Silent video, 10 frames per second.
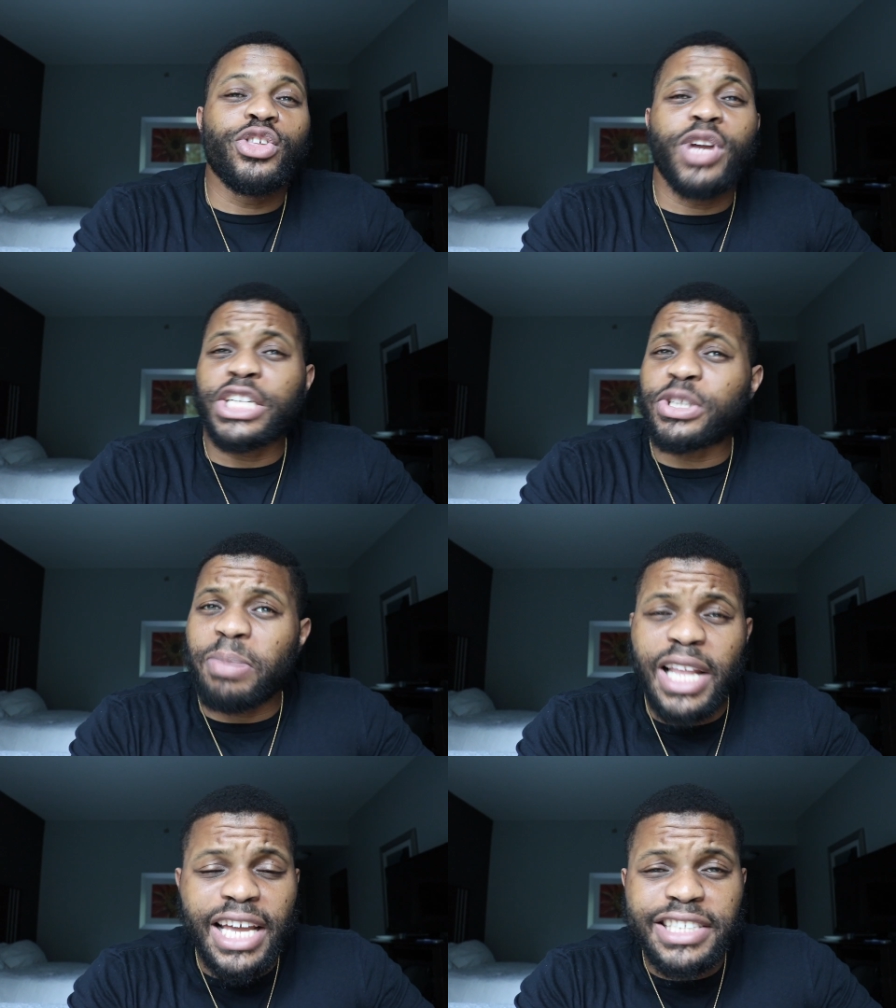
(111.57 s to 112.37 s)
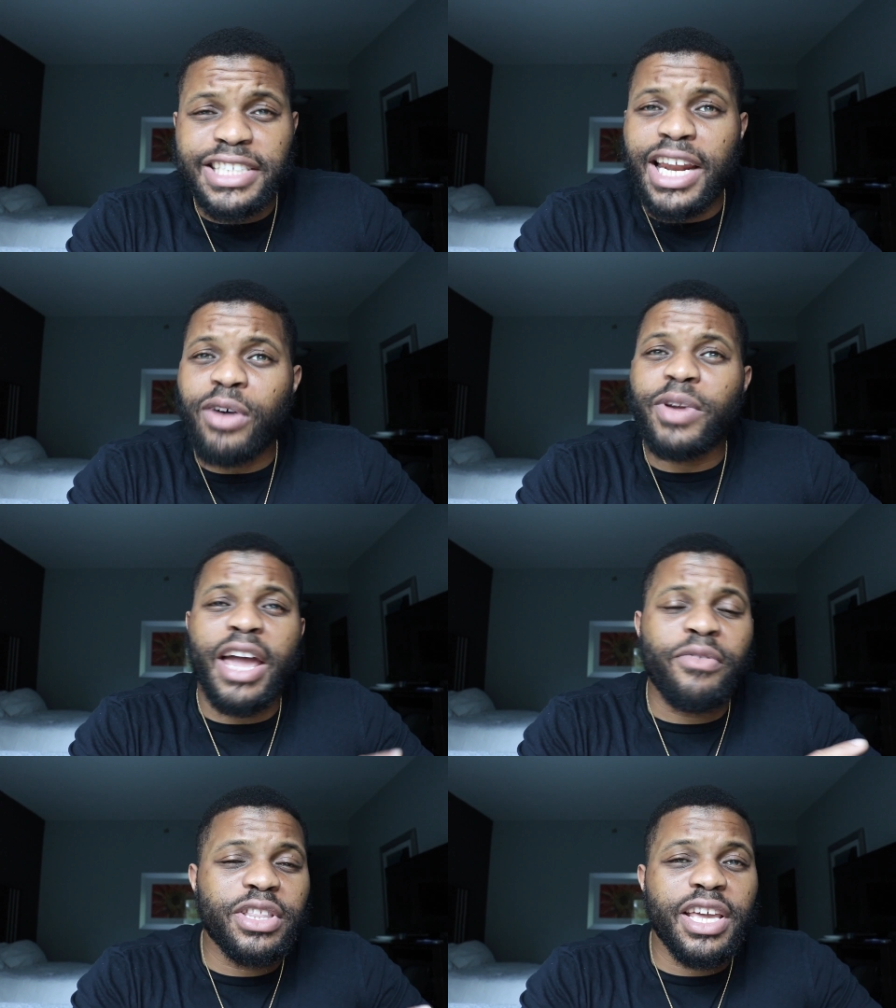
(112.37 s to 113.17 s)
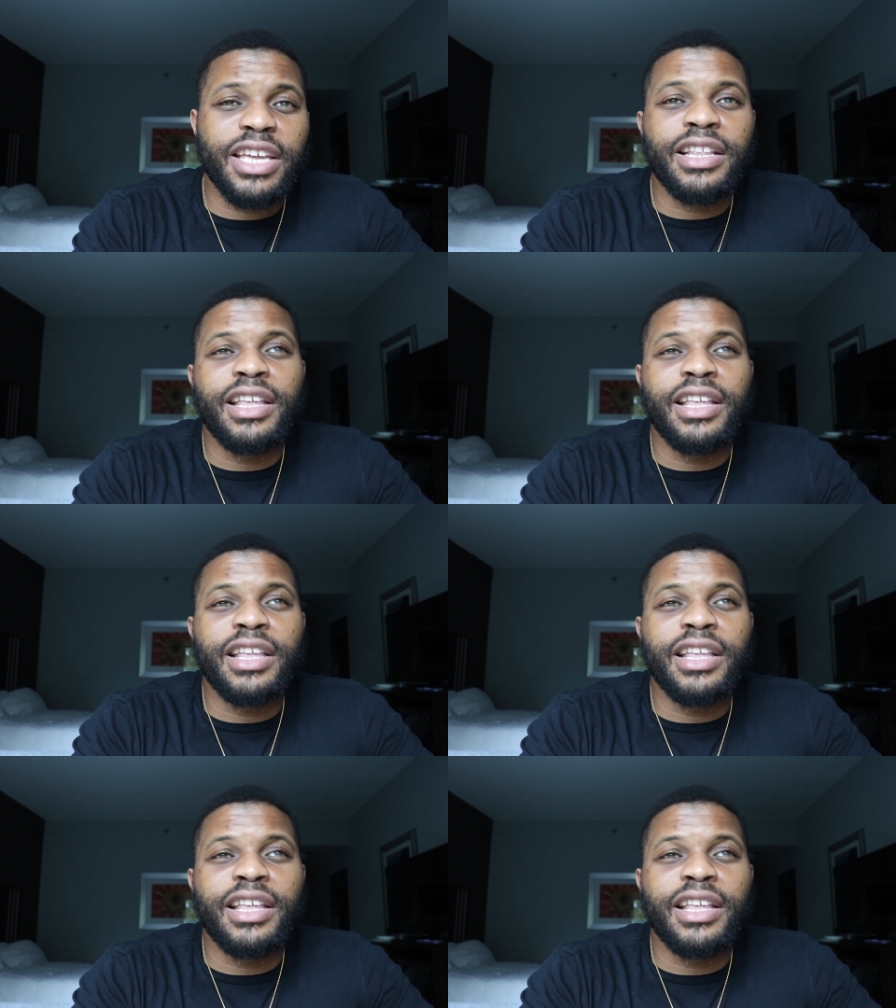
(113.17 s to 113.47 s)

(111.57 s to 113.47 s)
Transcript: you got your plan set out, everything.